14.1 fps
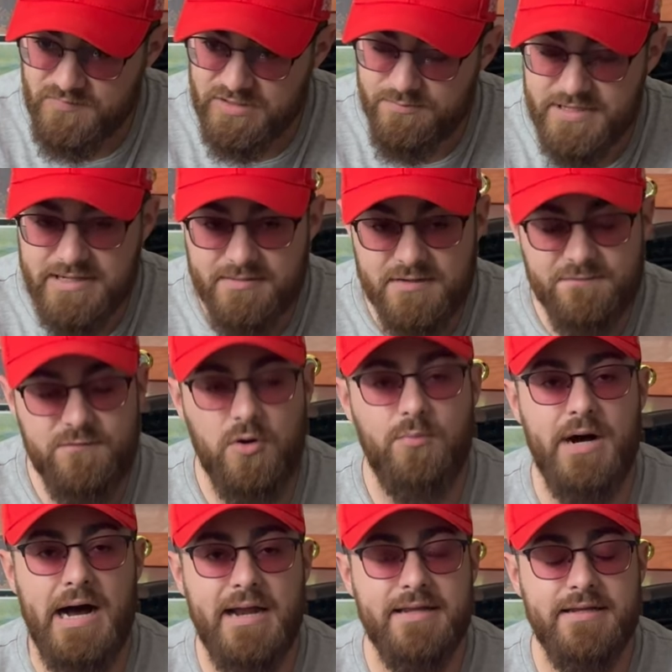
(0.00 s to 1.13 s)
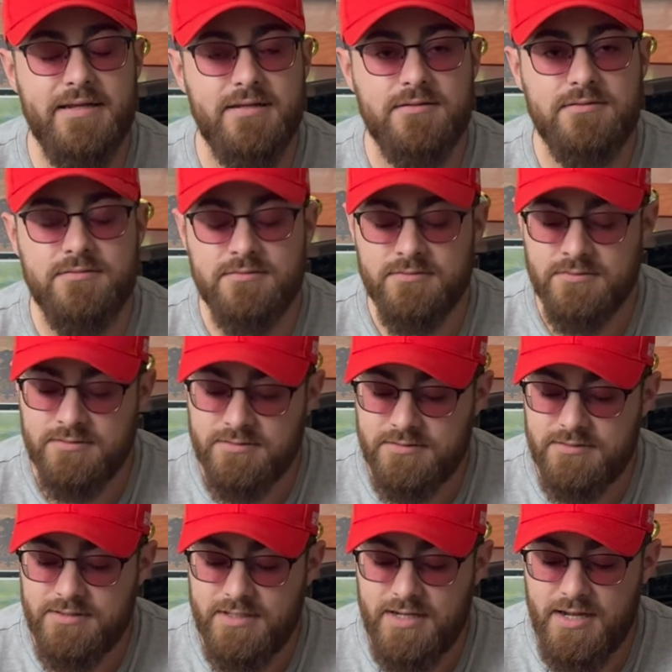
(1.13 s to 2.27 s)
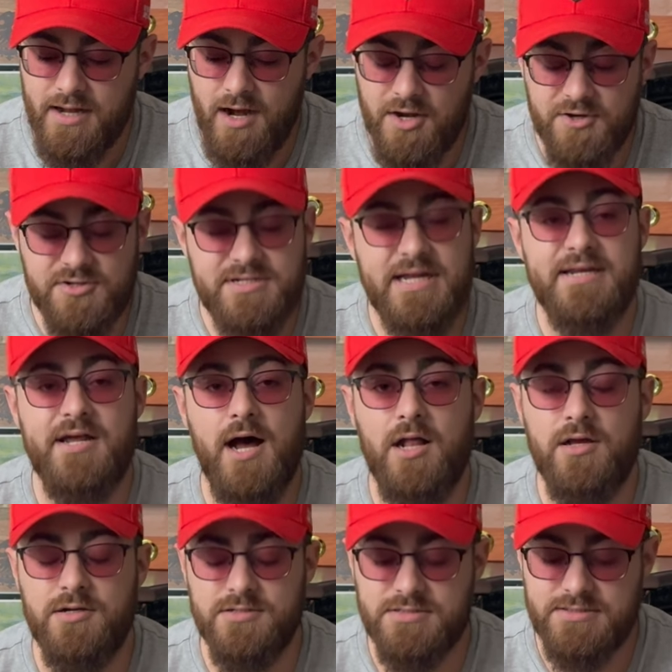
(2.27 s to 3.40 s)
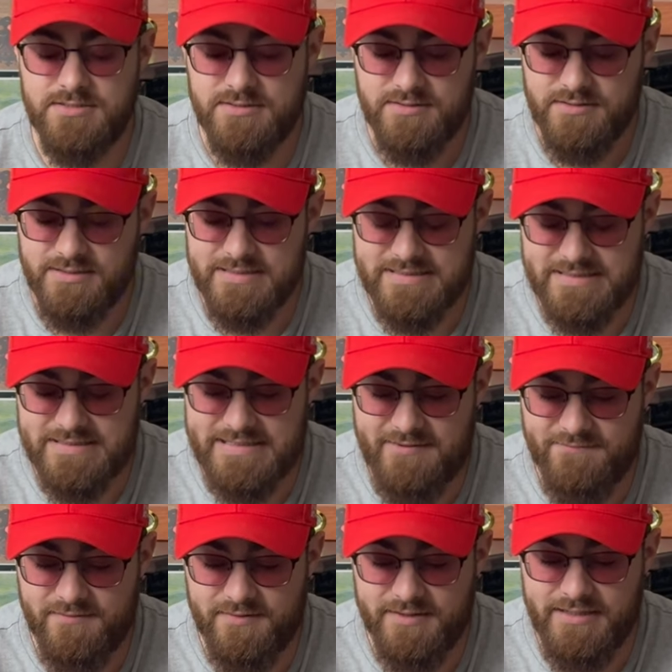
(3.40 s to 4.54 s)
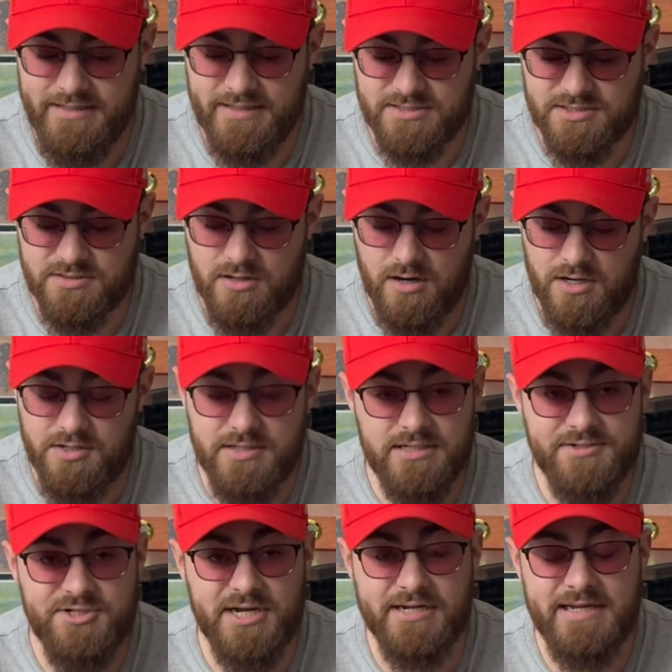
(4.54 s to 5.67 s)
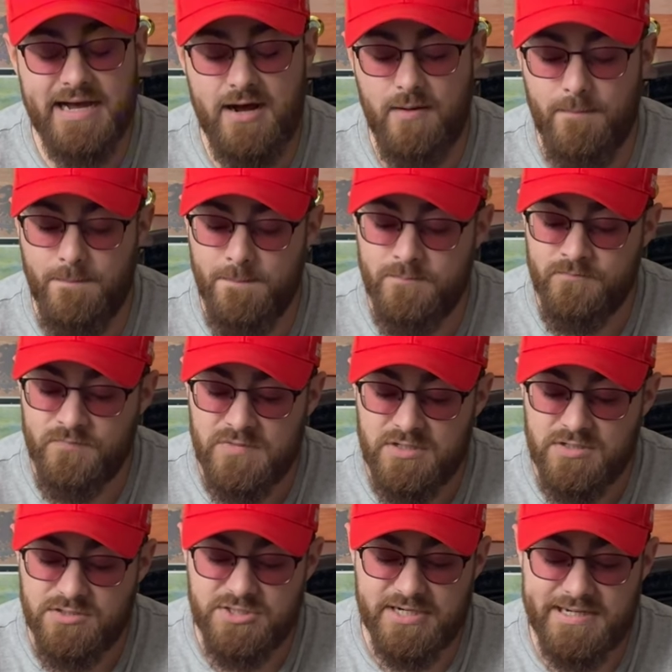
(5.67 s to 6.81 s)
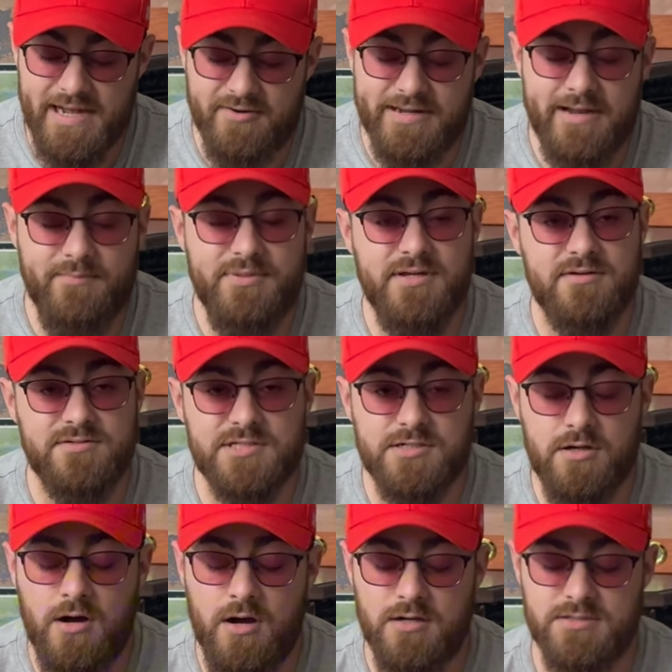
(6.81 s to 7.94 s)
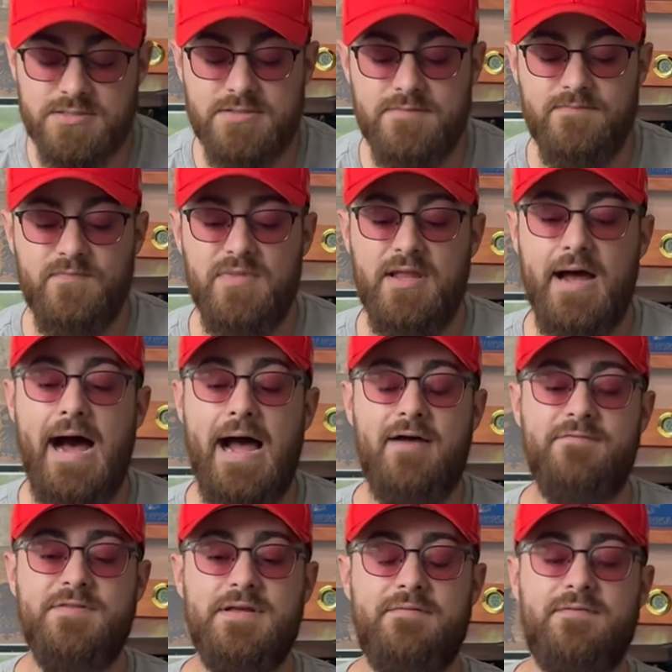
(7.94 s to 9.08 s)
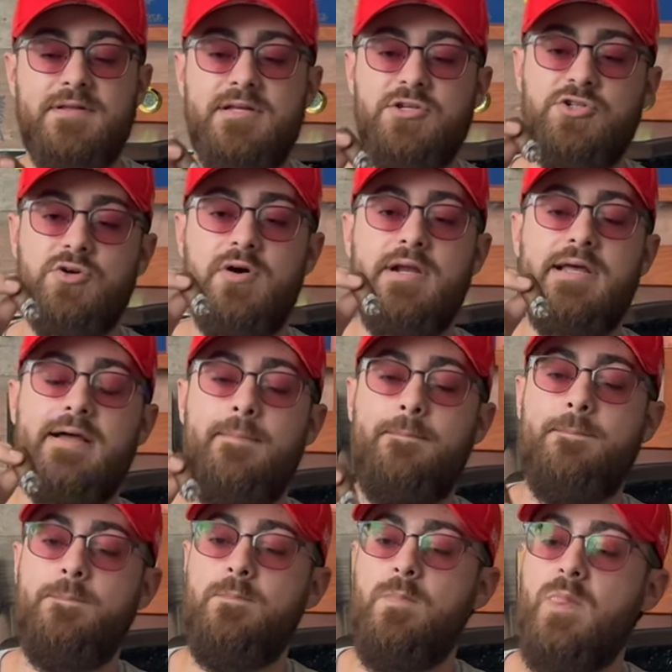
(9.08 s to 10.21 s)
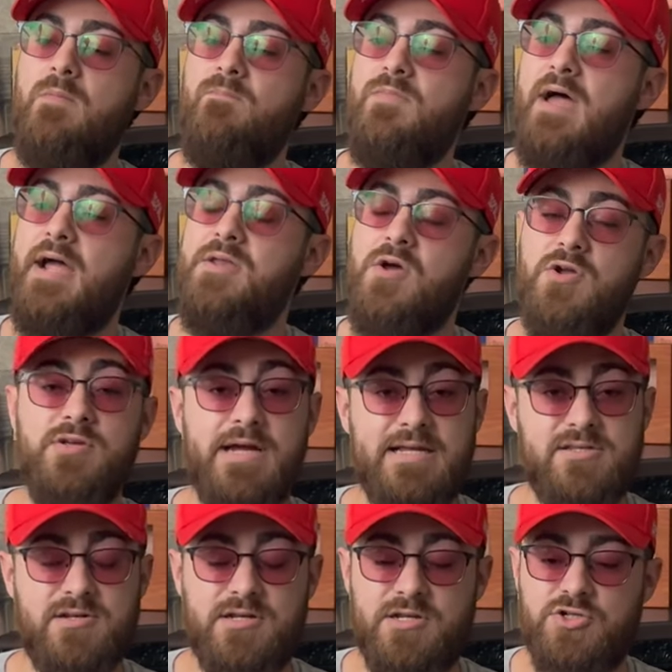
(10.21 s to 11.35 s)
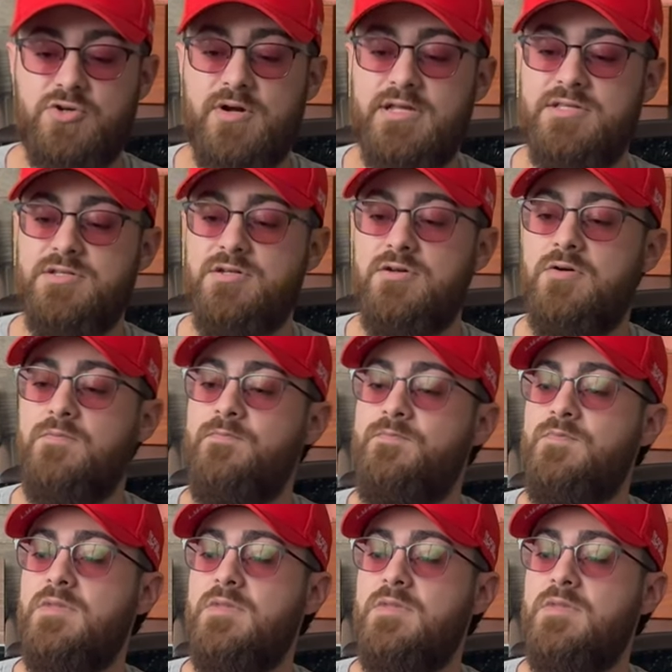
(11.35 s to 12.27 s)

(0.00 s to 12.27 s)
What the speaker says: medium to full body, under $10, this is definitely a cigar you need to check out. Check out Gambino Cigars. I've definitely enjoyed it. I know you guys are going to enjoy it too.